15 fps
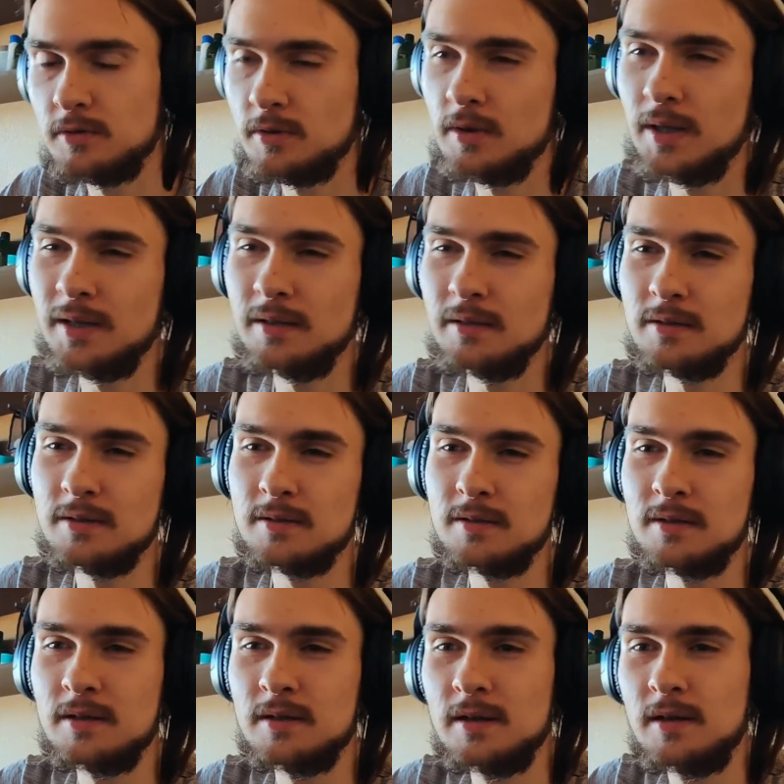
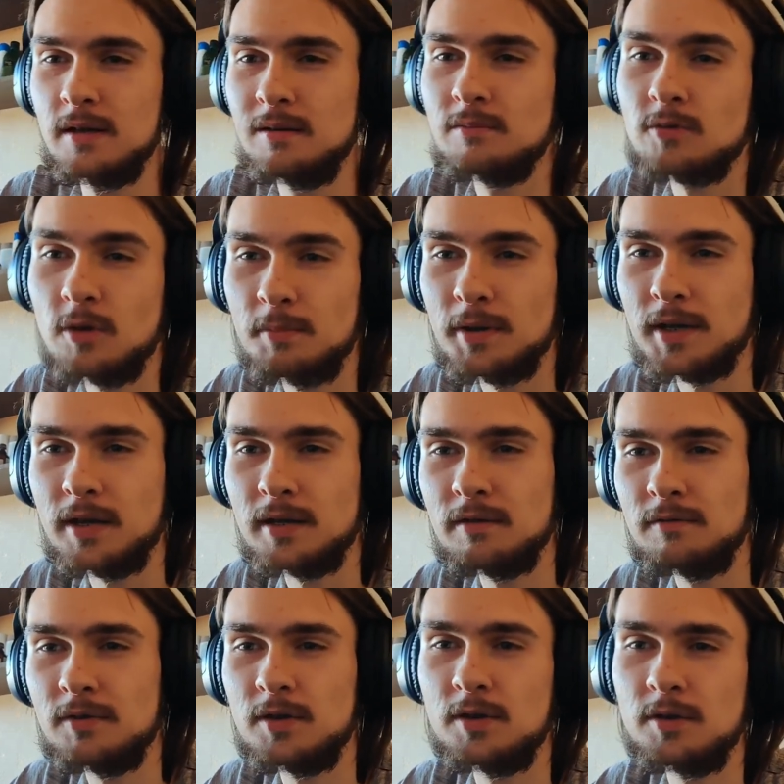latest propaganda
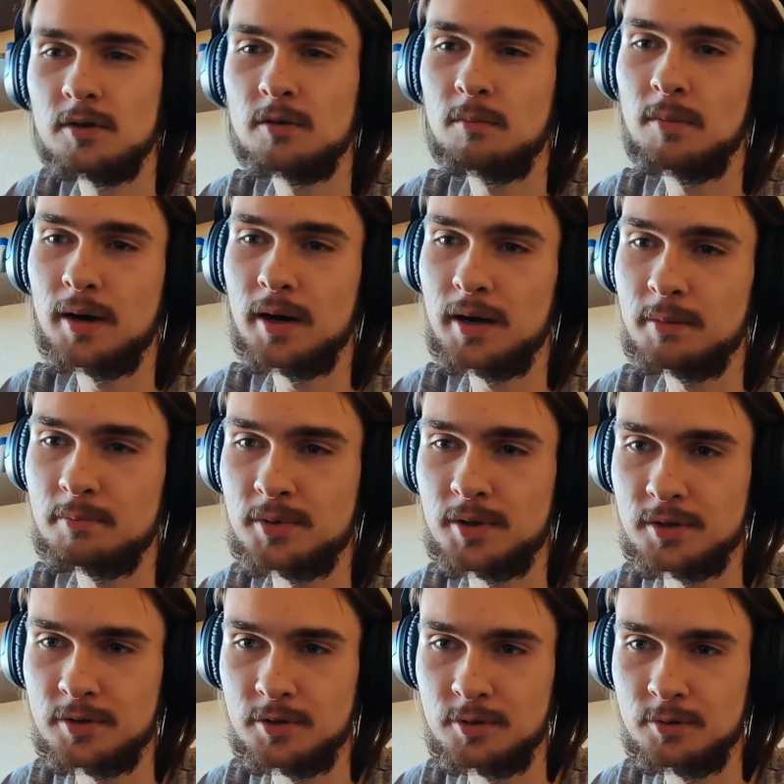video by
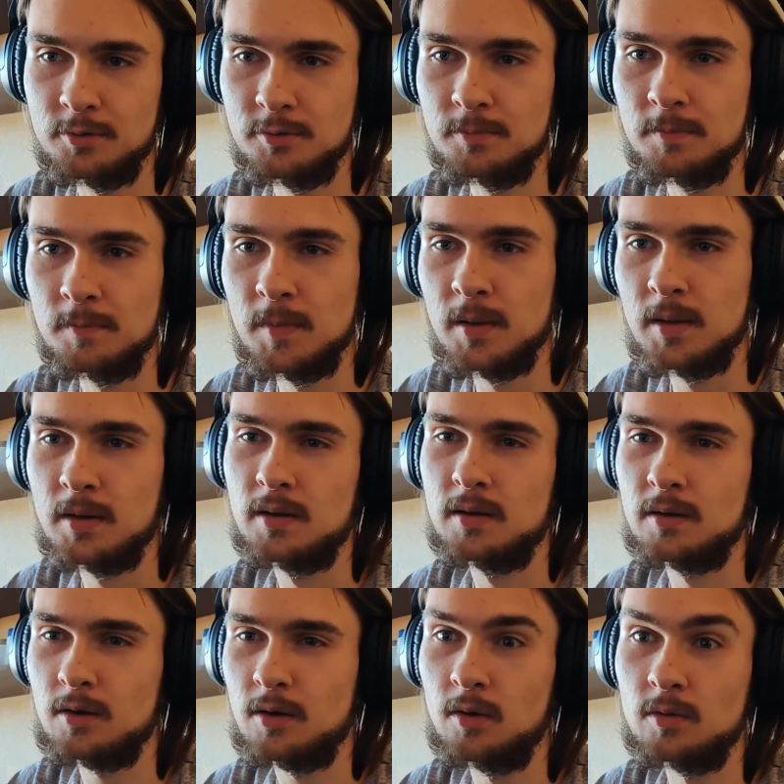PragerU
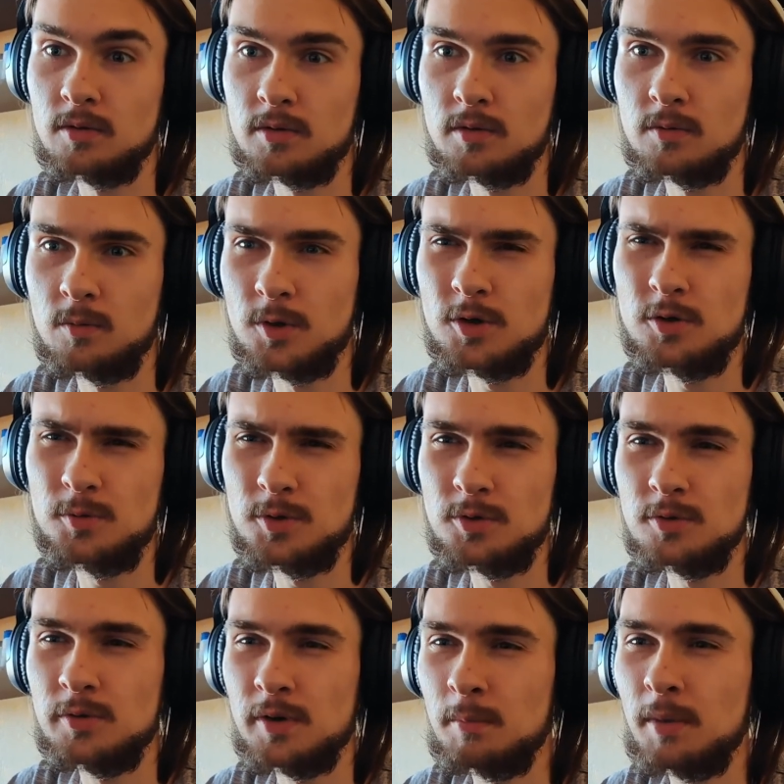called "What Do We
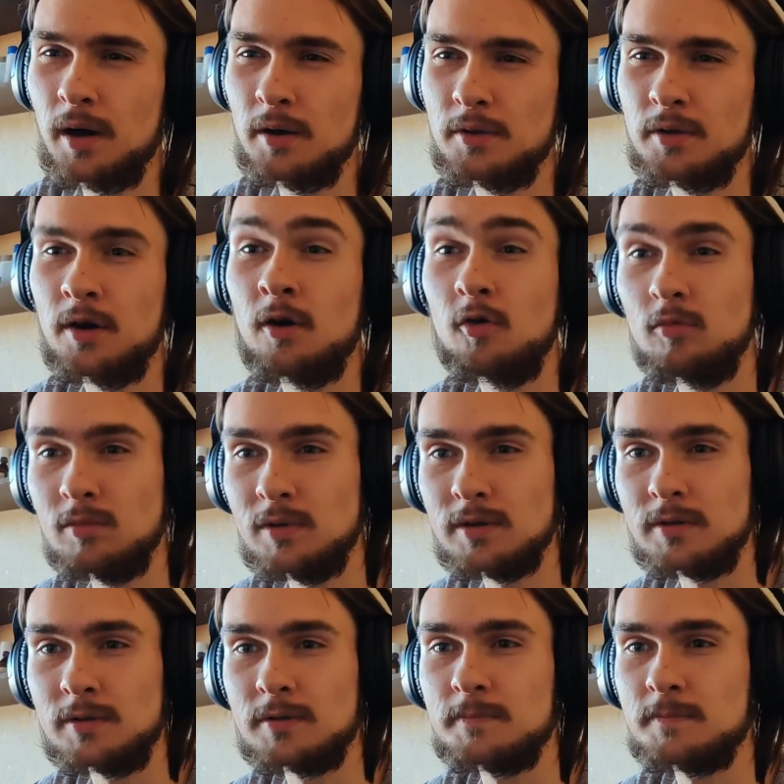Do About the
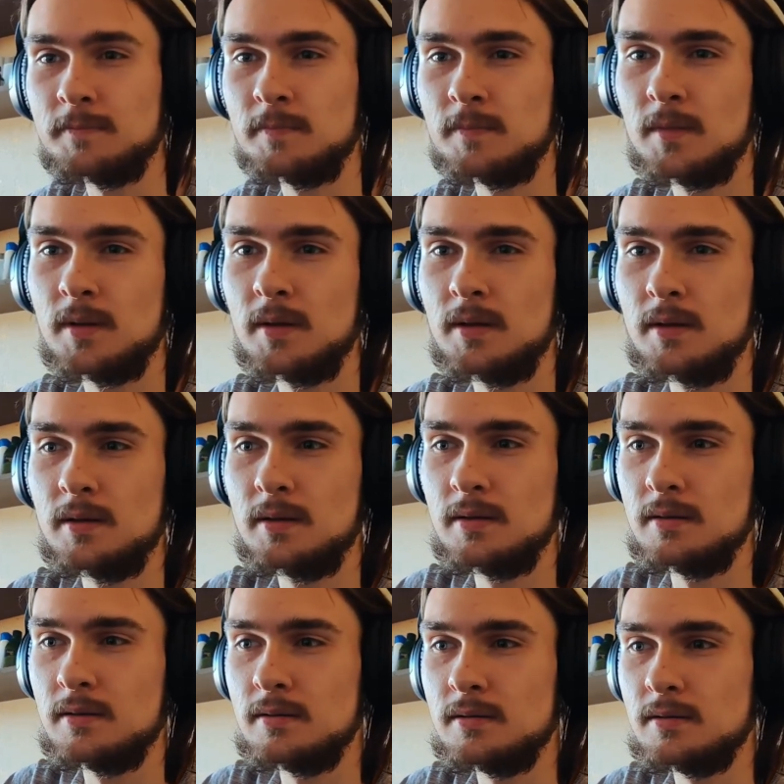Homeless?"
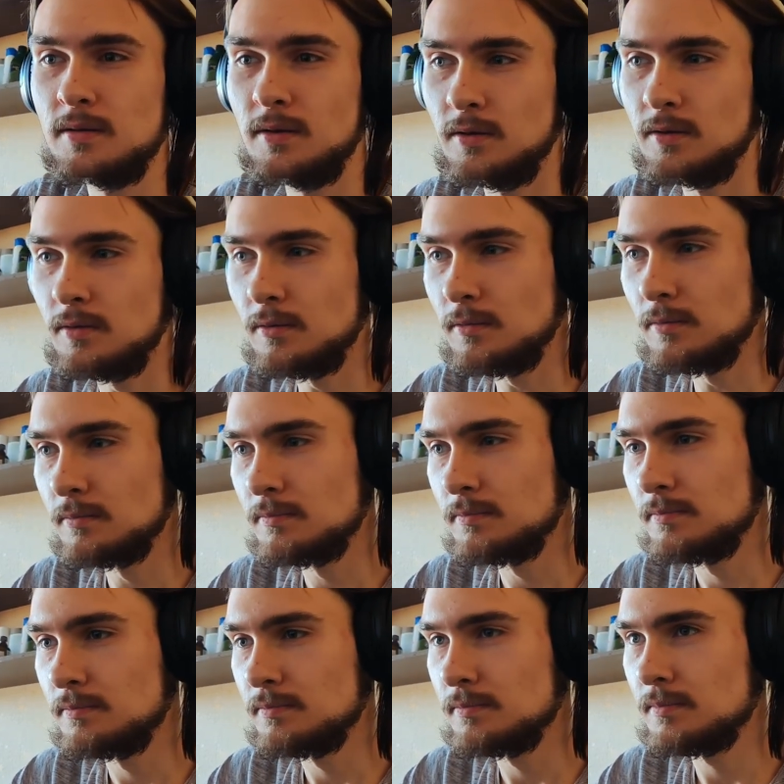So,
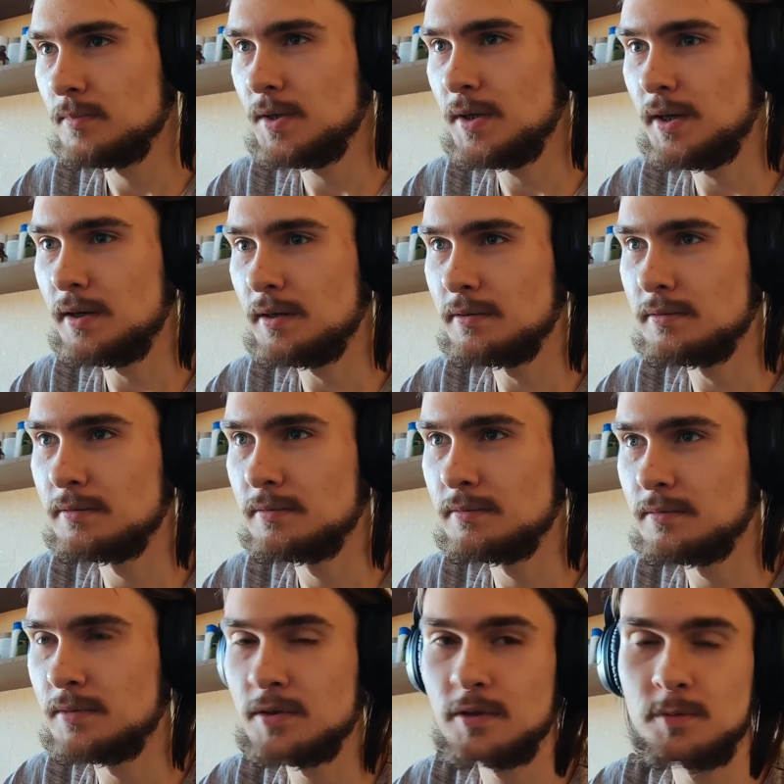yeah,
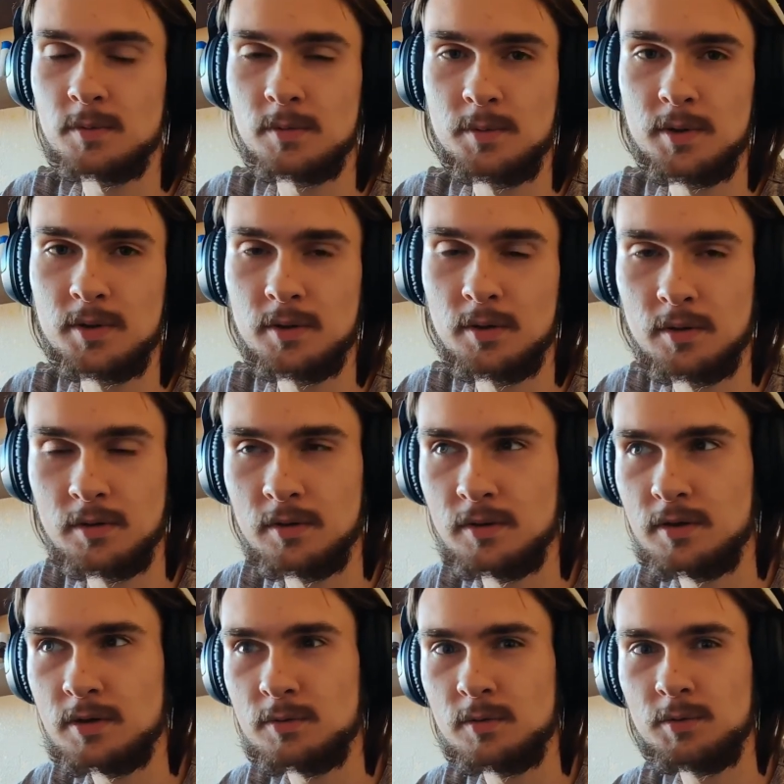this will
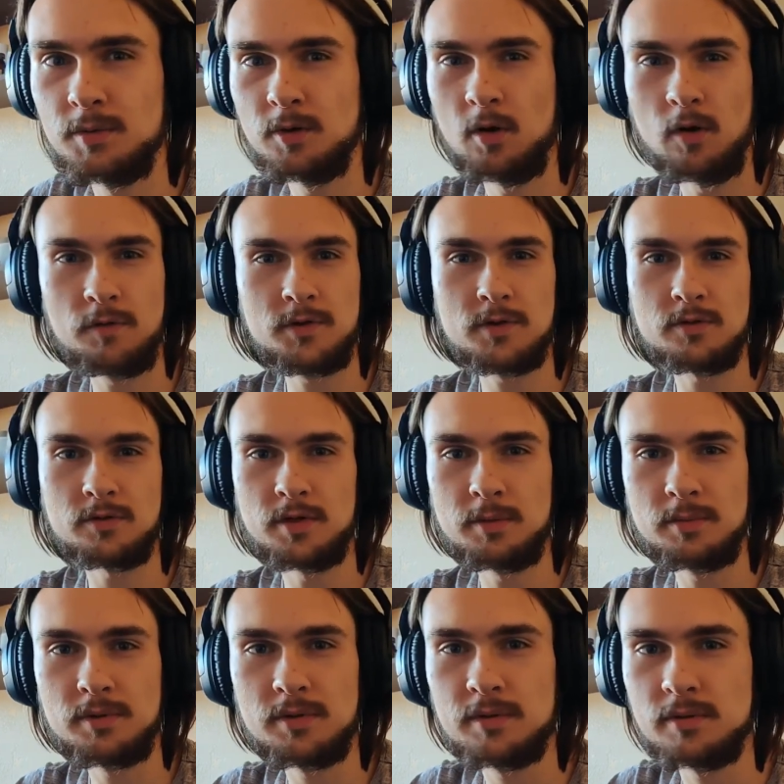be off
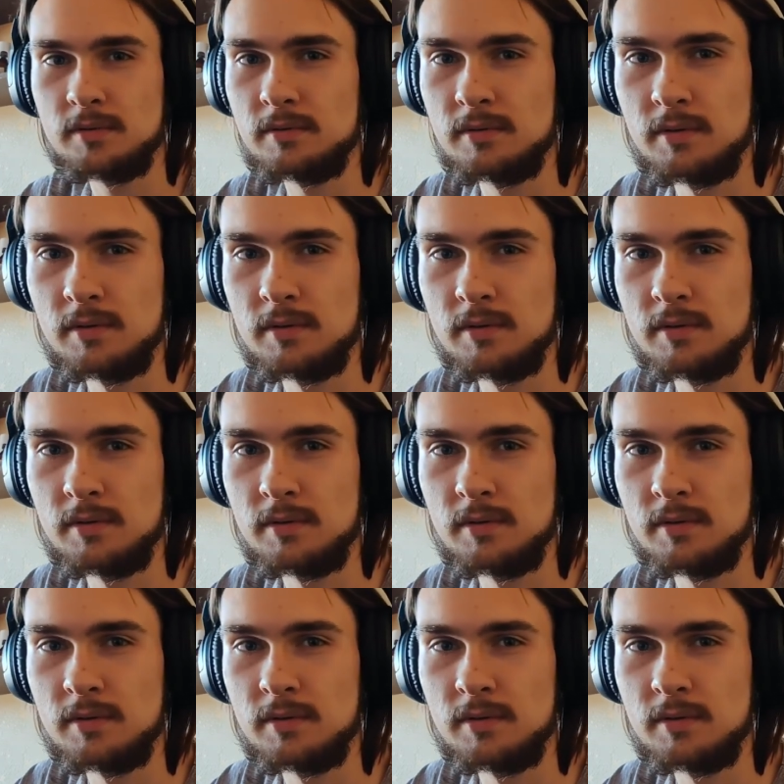script.